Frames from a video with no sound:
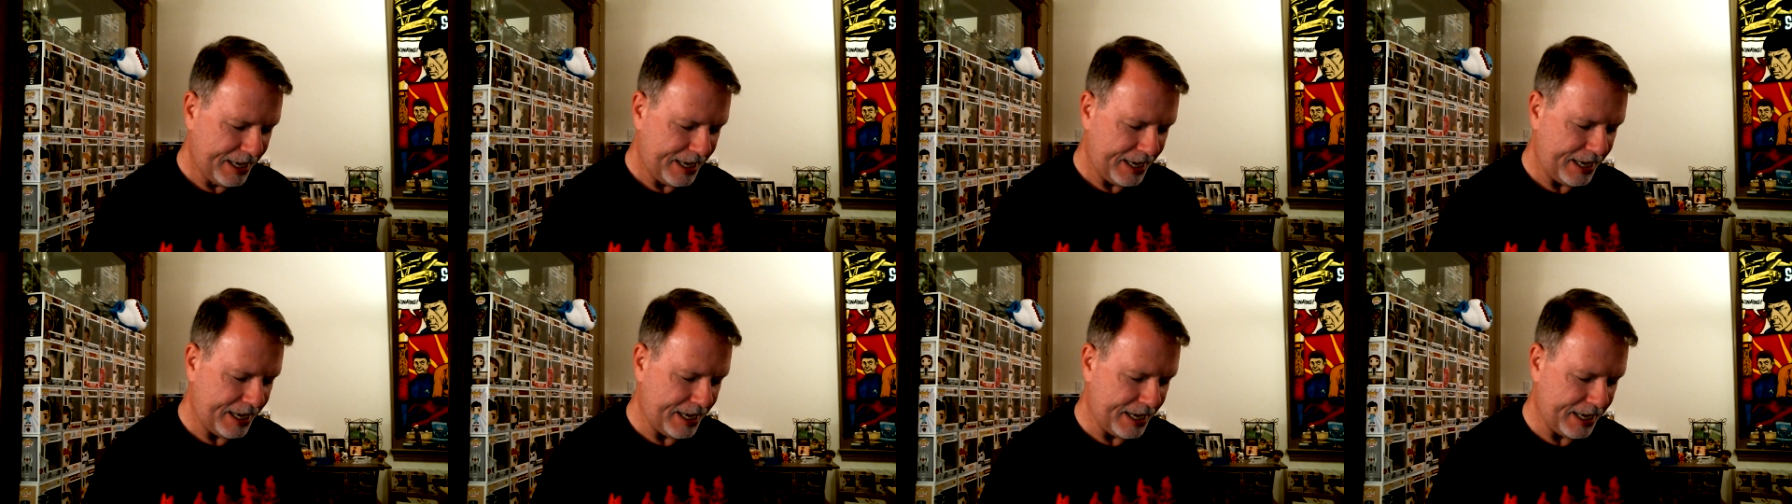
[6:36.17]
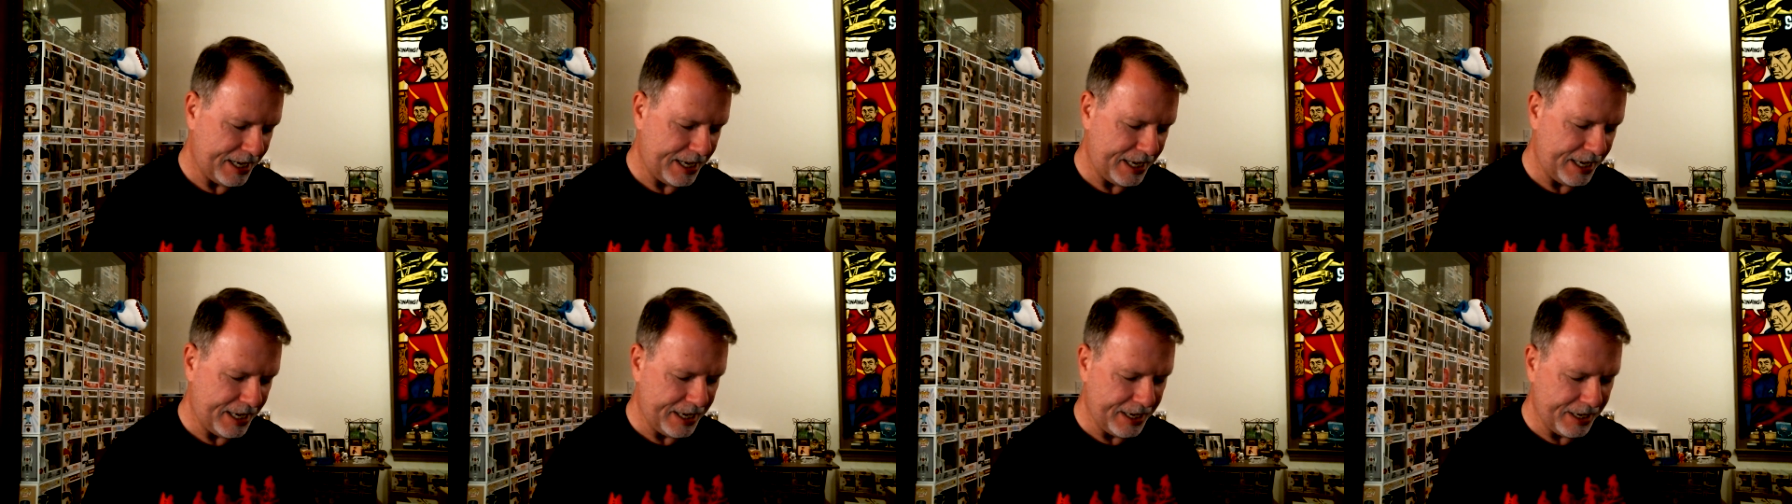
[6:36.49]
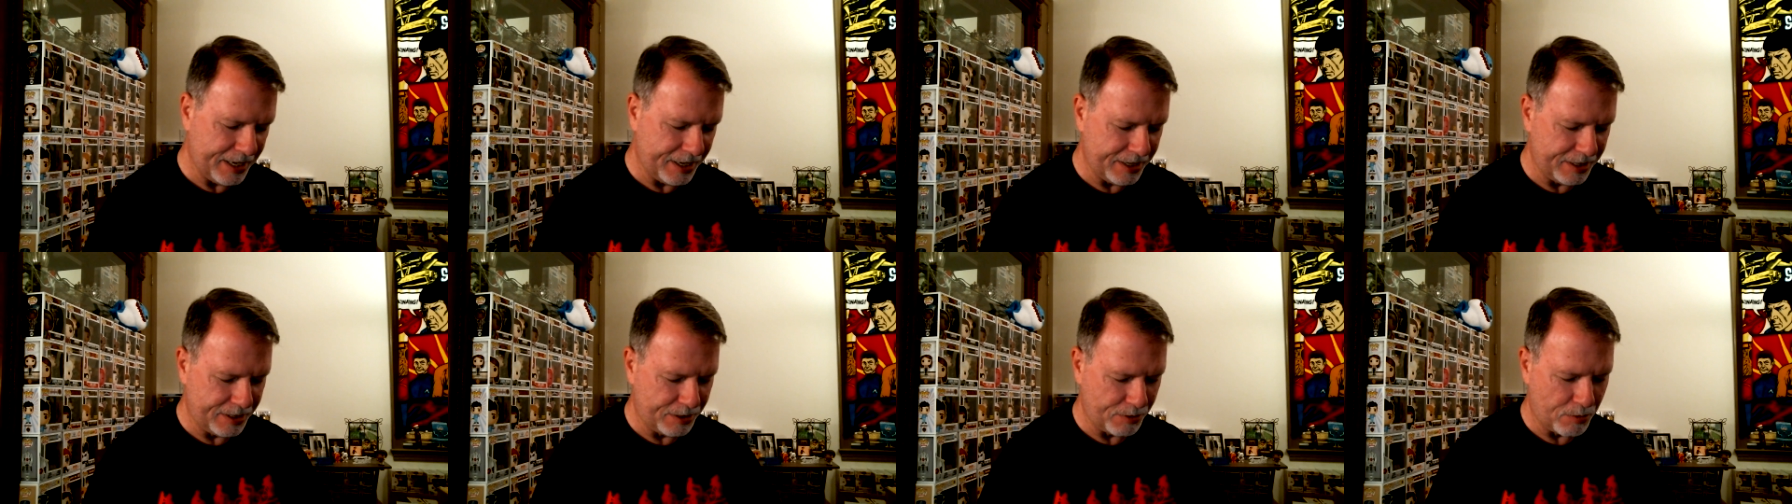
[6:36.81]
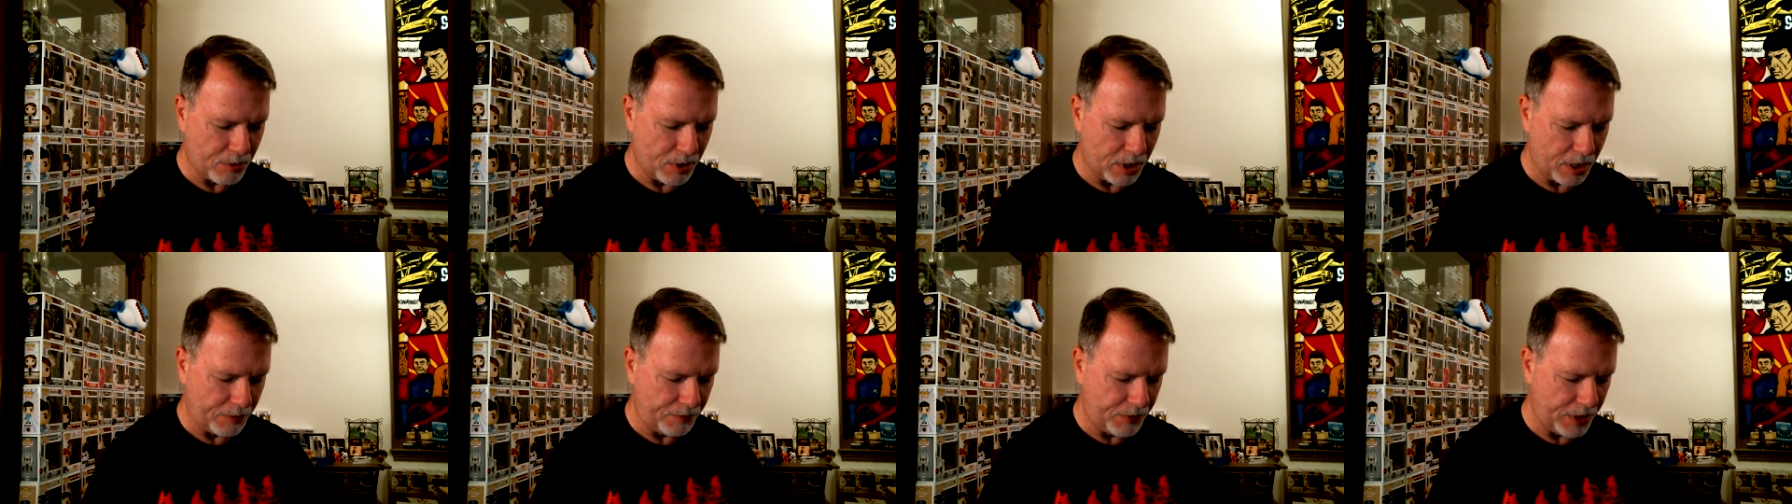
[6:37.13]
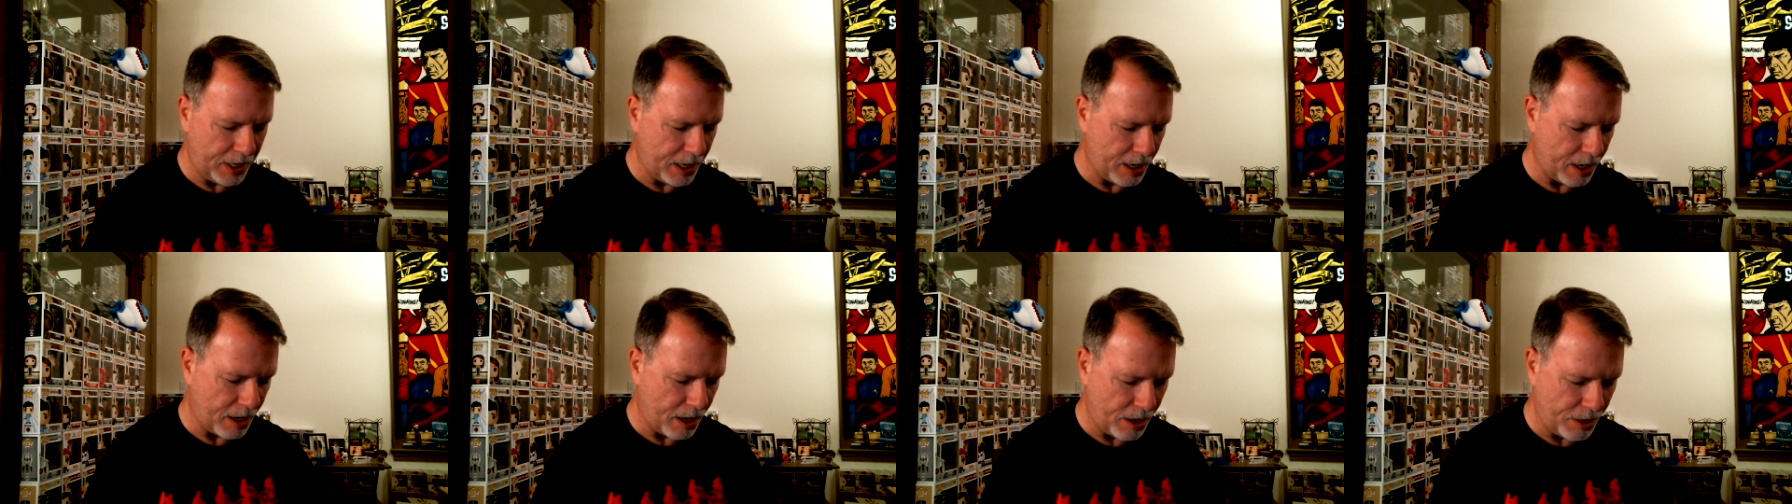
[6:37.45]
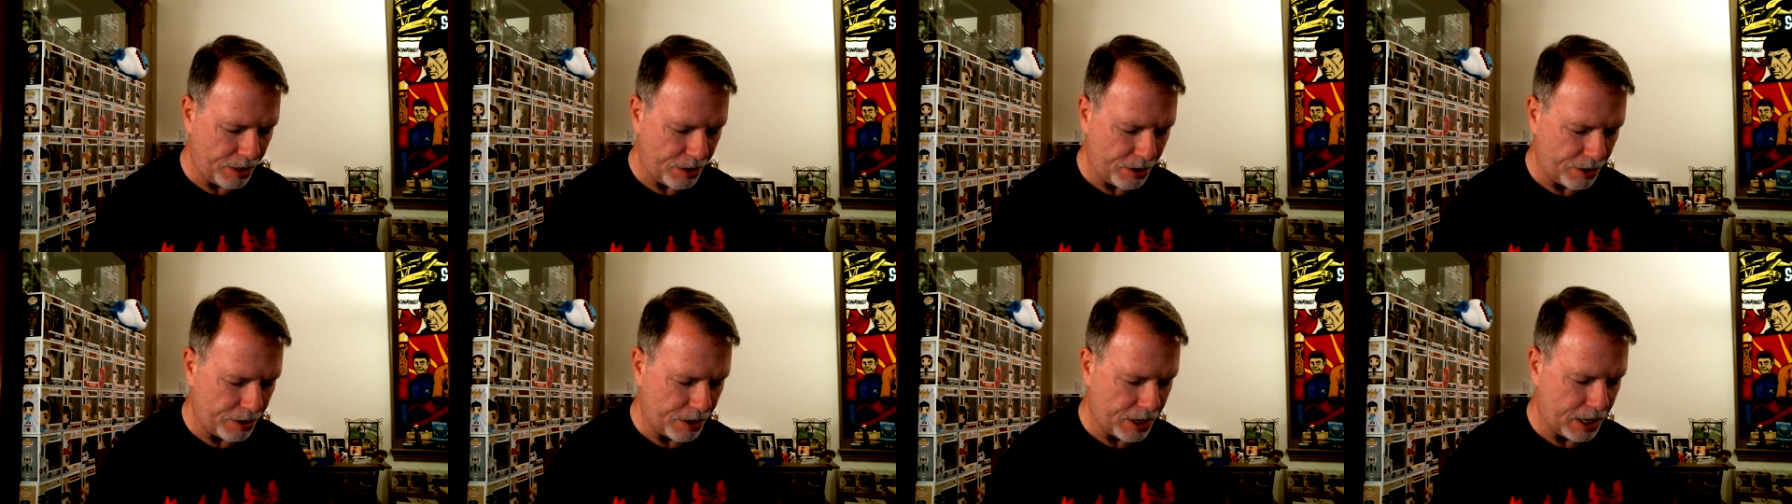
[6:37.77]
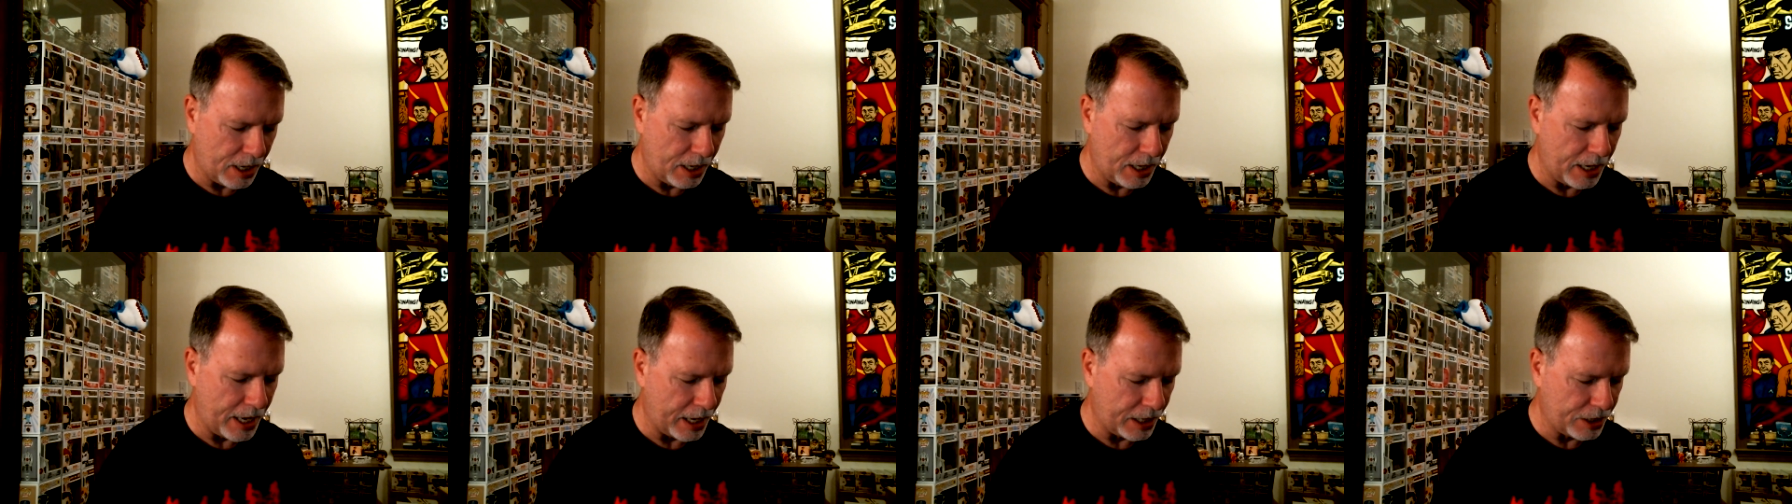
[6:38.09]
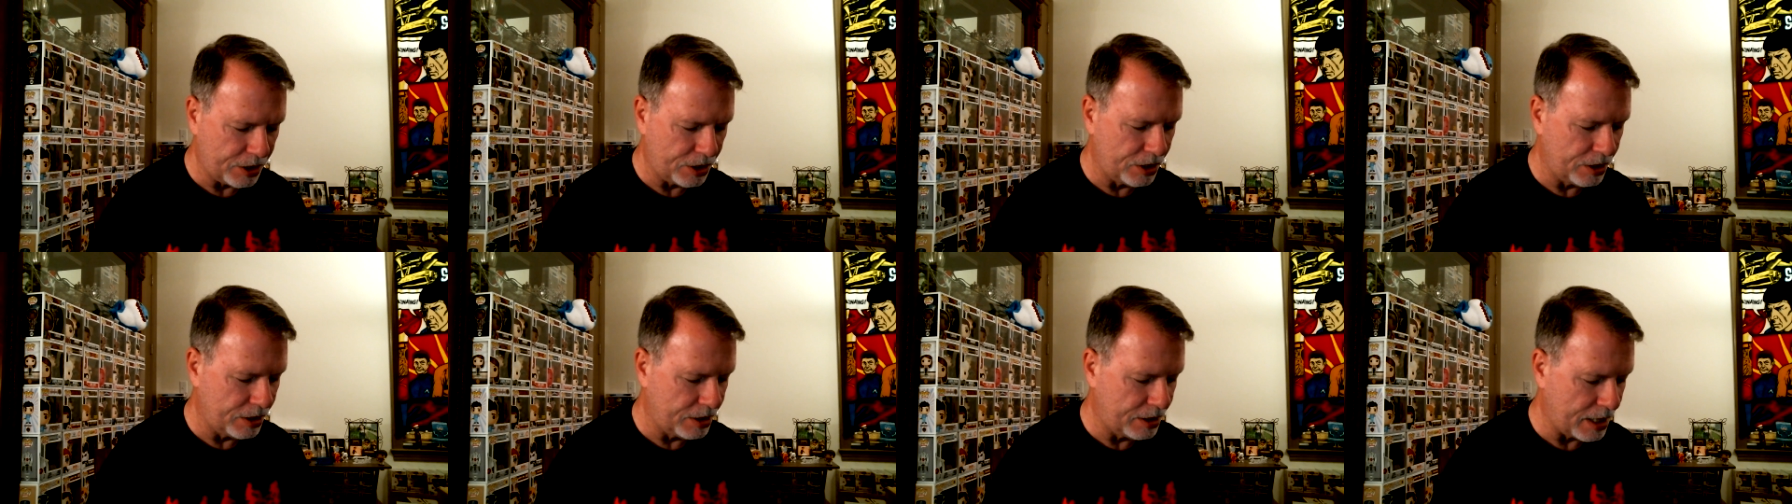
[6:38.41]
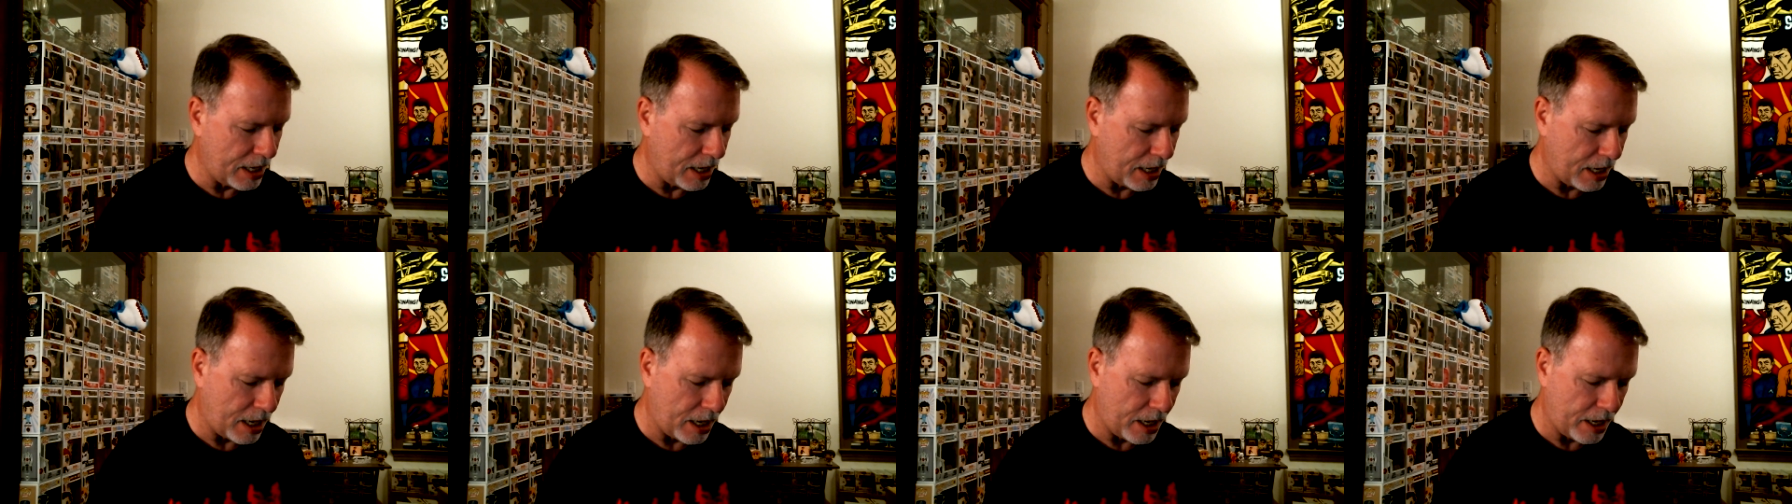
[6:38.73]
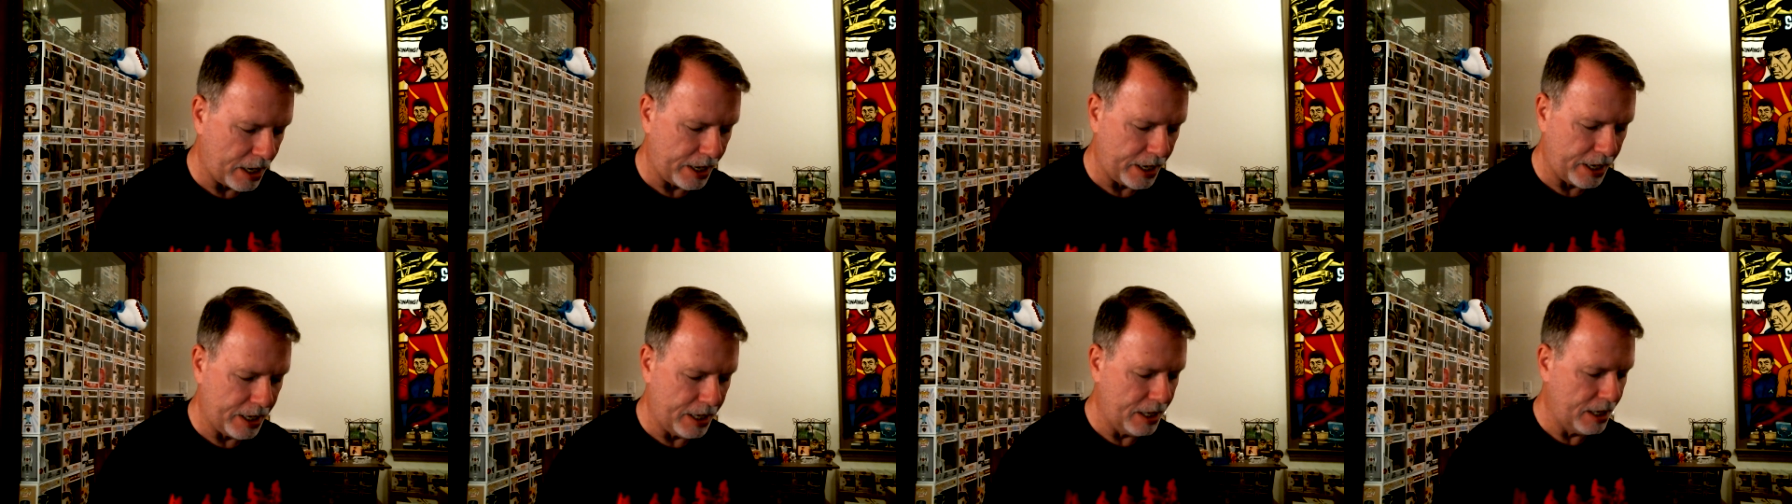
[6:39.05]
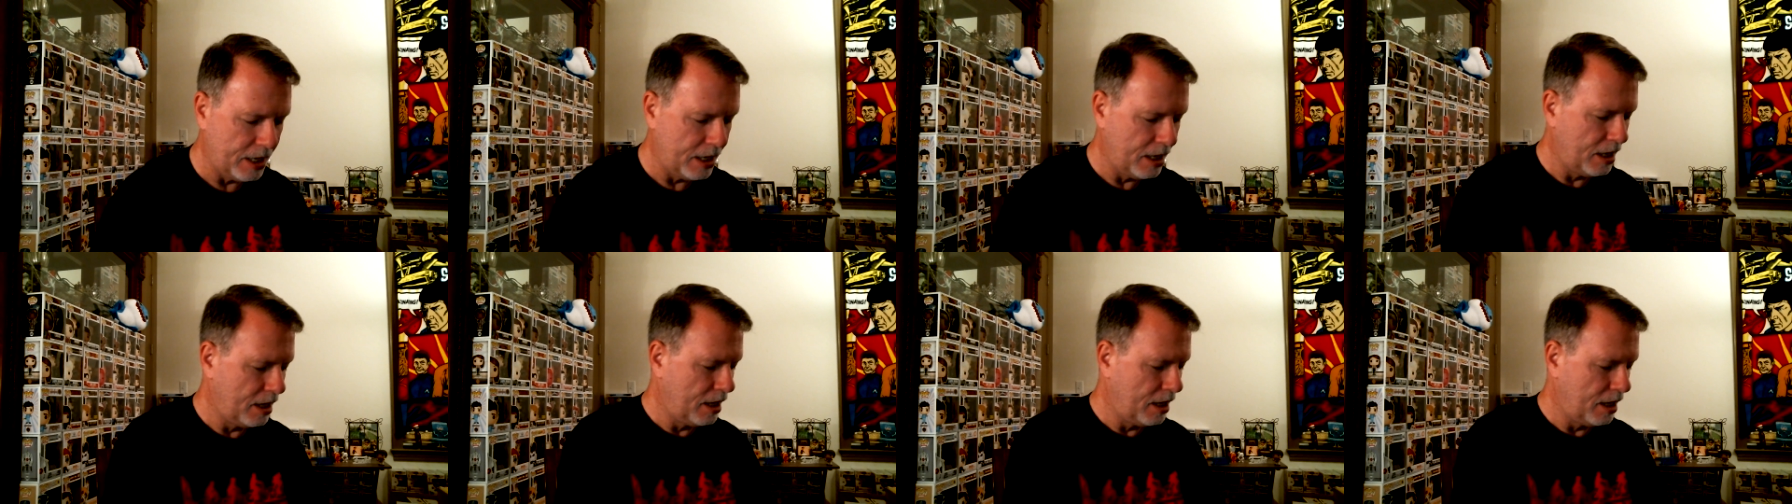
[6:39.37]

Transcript: it is one of the other collections that I...